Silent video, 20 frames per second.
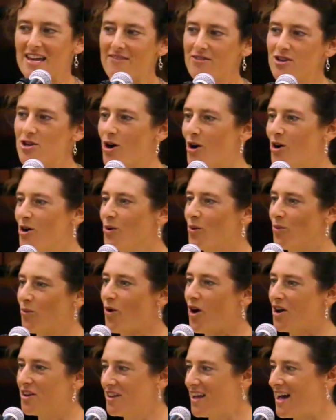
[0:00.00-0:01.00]
never know
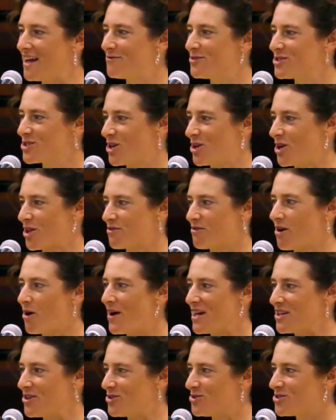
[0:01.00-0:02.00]
what life is going to
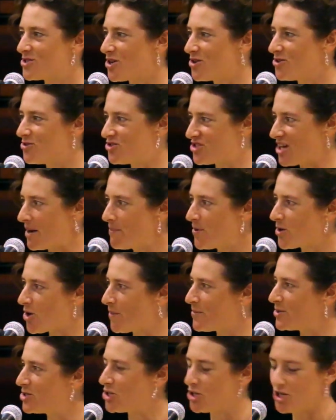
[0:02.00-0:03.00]
throw at you. So jump at
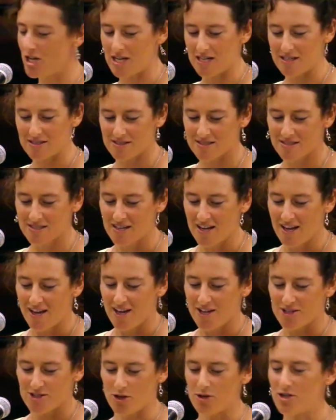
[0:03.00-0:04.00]
opportunities.
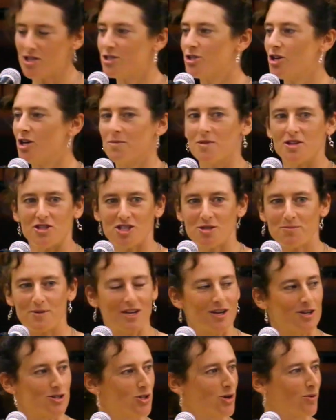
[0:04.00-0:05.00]
Don't assume that just
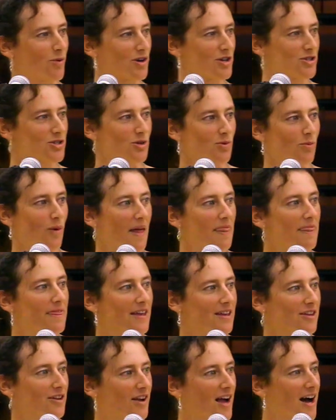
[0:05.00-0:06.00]
because you want to do one
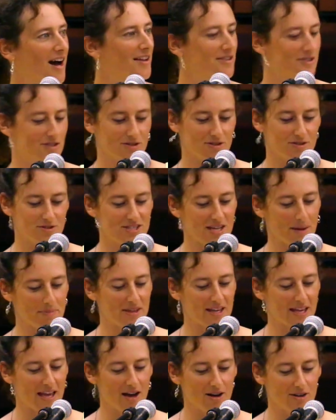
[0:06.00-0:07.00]
thing, you can't do
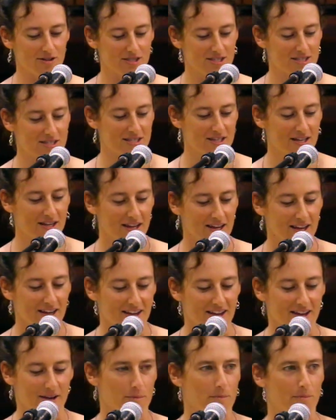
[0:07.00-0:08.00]
something else.
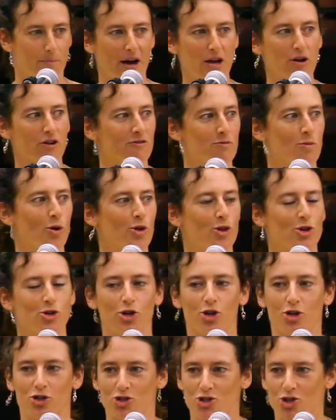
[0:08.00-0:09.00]
Bite off more
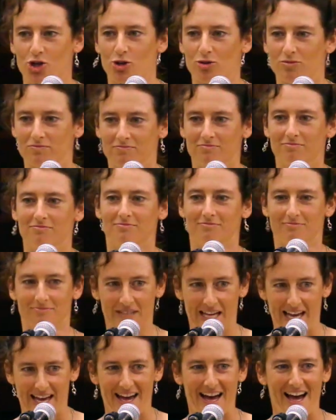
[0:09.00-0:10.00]
than you can chew,
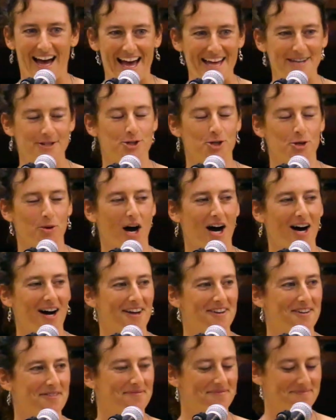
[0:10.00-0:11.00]
and chew
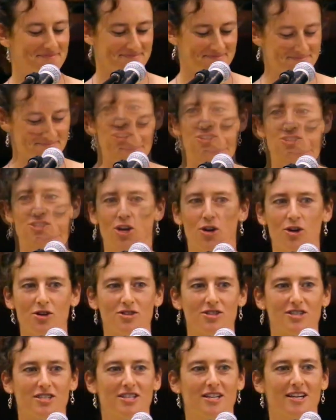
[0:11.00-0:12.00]
hard.
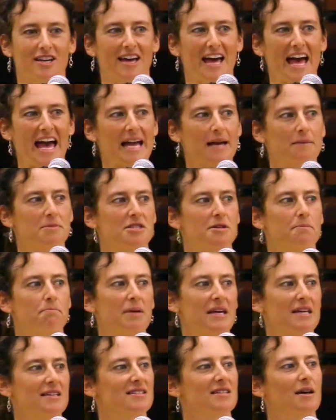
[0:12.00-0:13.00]
Don't aim to
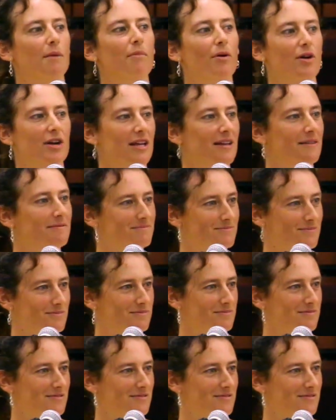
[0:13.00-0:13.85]
be somebody.